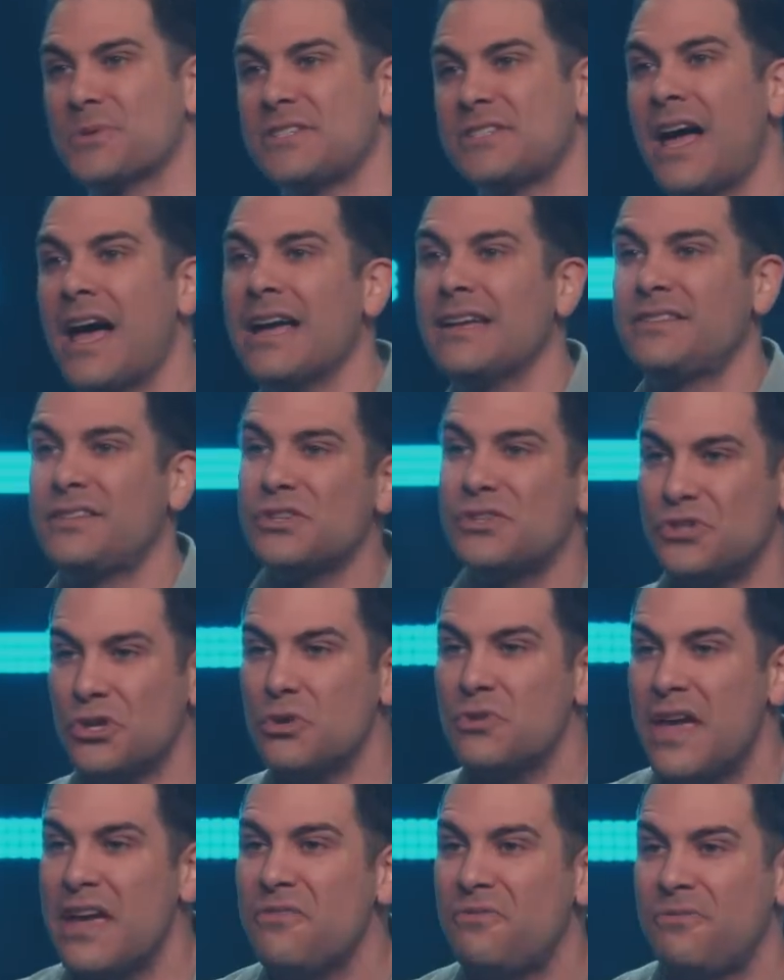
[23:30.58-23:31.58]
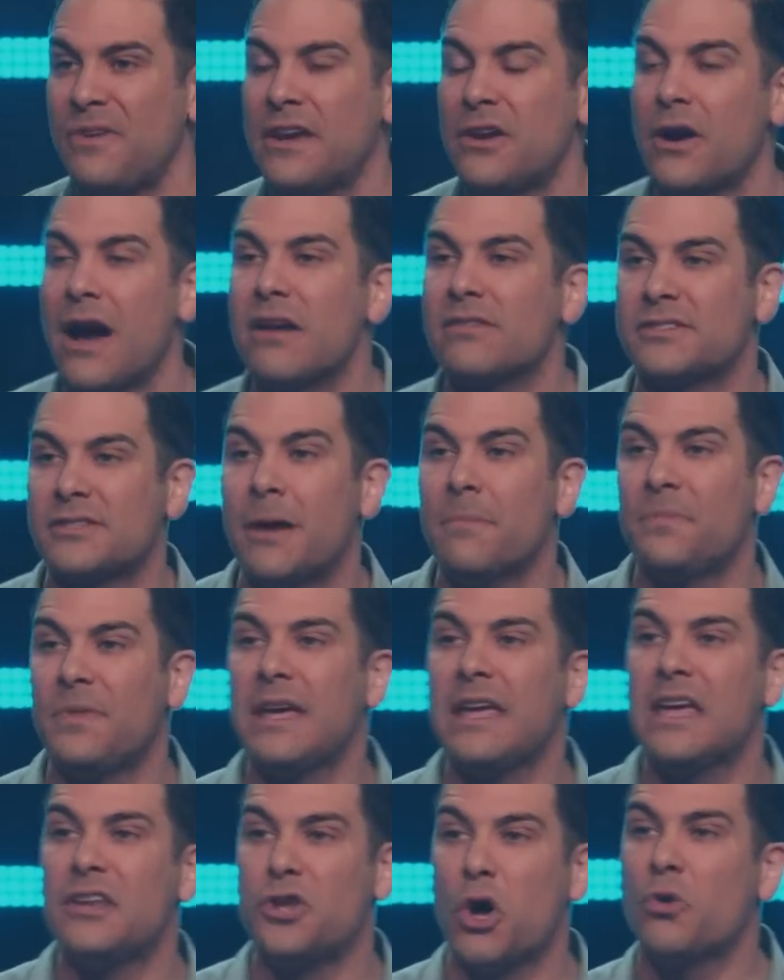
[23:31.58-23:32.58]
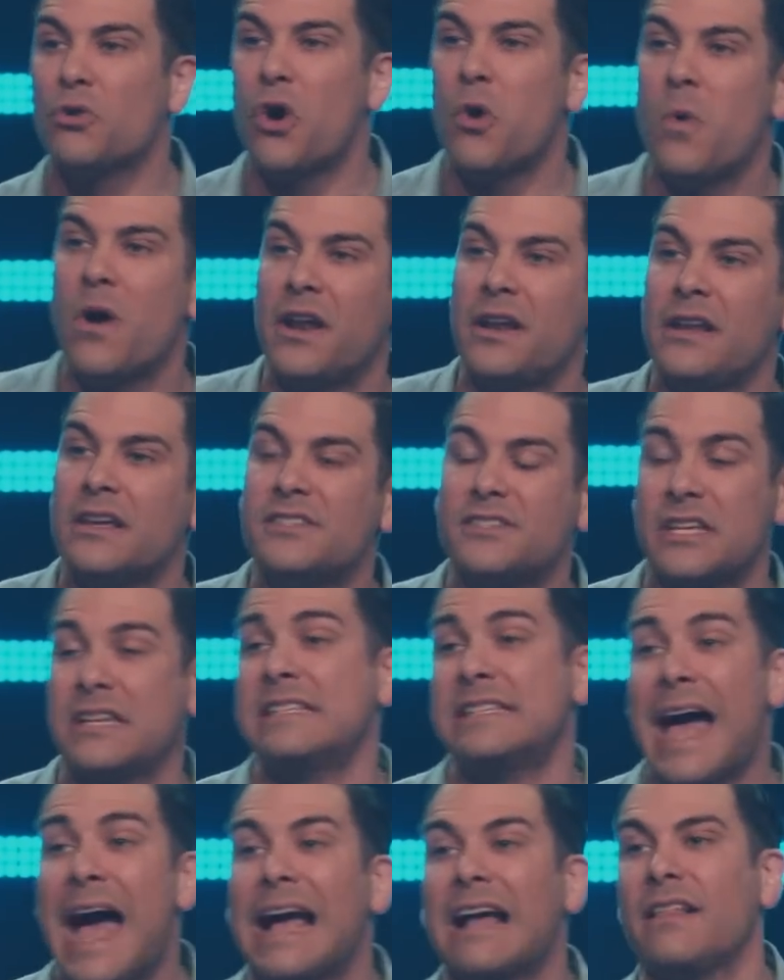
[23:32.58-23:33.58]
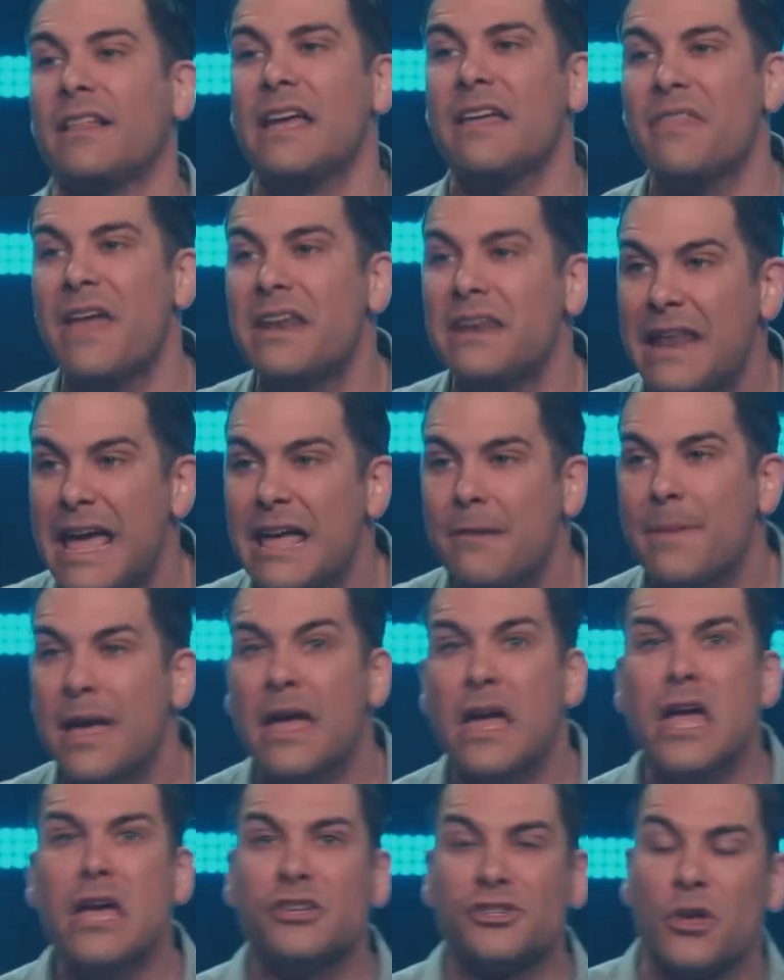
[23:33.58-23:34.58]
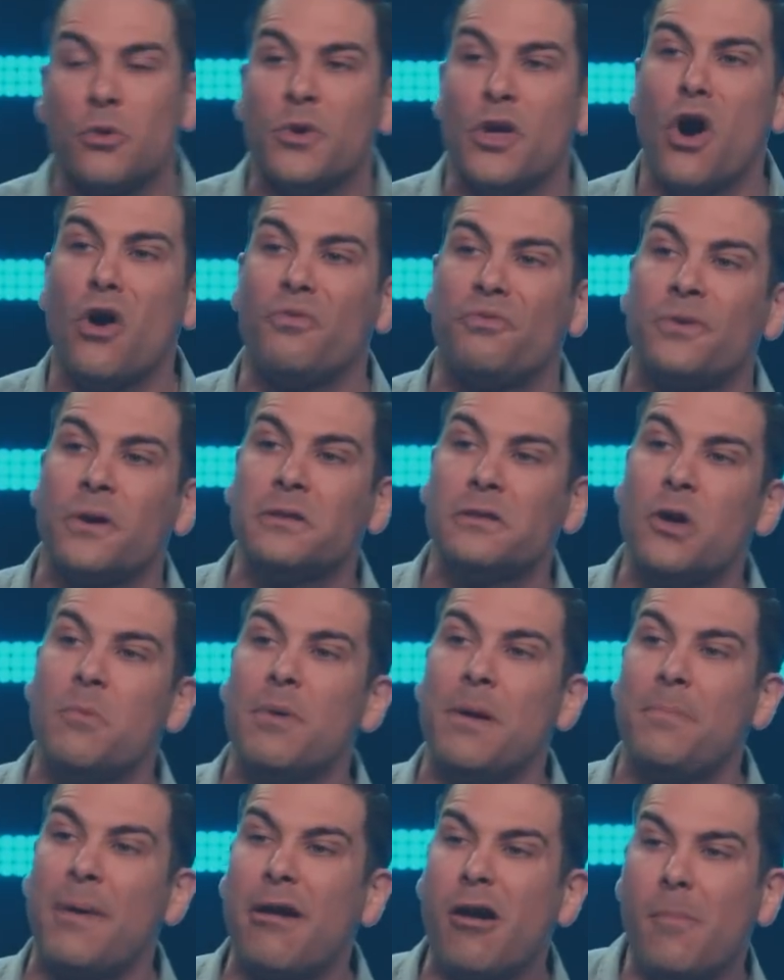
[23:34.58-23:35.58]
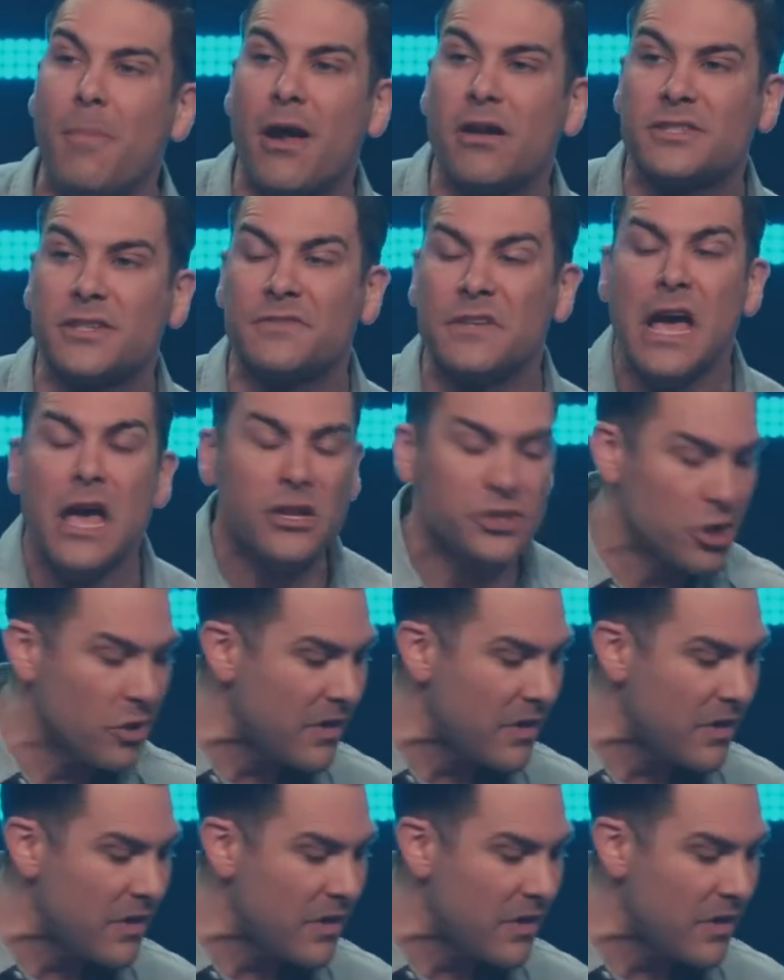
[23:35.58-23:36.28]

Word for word: what scientists do. They figure out something and don't know what it is exactly, and then name it so that we all feel a little bit better about ourselves.